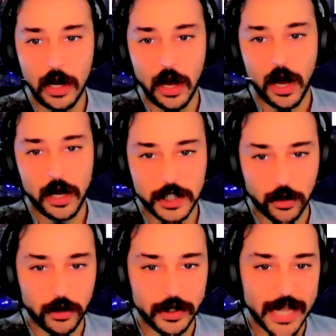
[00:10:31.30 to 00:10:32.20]
A
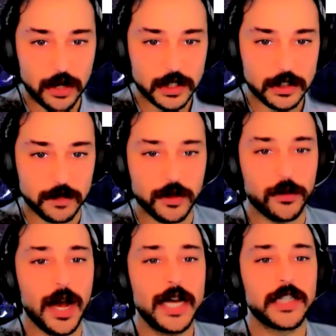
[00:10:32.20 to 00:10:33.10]
historical analysis of the
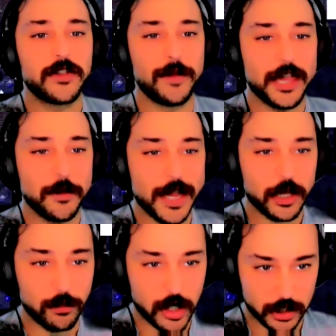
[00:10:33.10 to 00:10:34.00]
rise of the mathematical
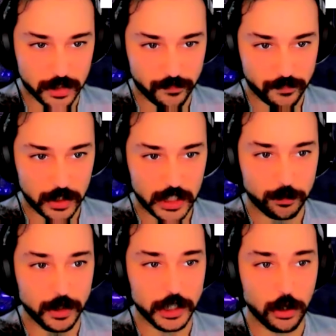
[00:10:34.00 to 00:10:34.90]
models of
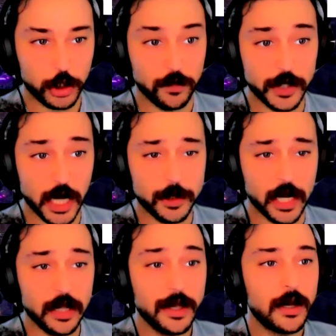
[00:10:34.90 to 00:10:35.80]
explaining social
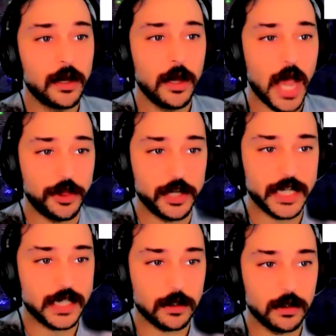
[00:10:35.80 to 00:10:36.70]
phenomena, and this
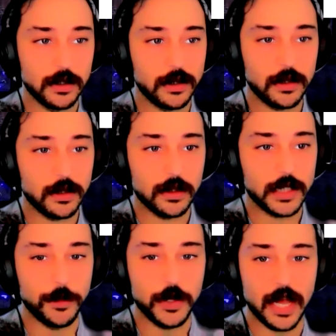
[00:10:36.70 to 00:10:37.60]
is
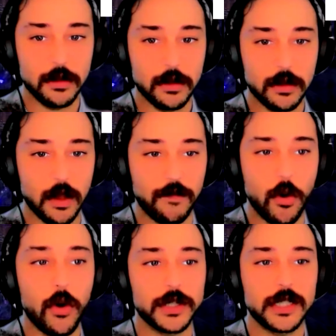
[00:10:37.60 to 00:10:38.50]
something that, of
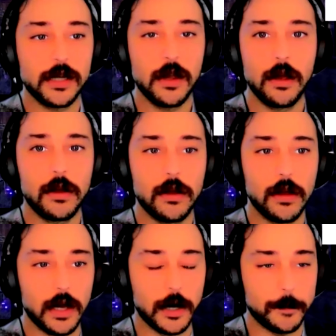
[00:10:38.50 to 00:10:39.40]
course,
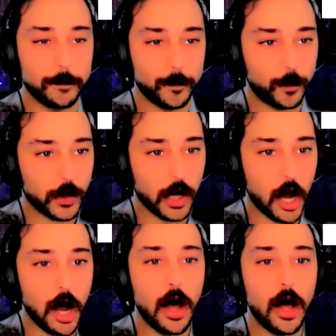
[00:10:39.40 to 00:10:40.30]

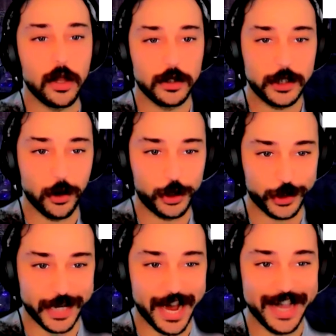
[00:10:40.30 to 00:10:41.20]
all social
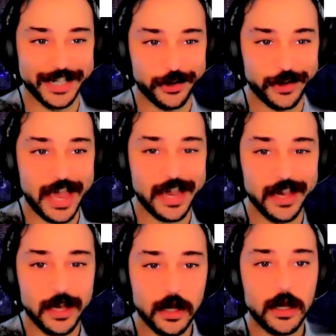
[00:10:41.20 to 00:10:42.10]
science today
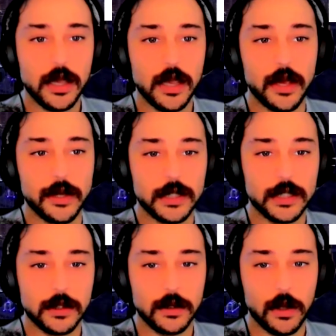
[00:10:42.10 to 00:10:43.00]
is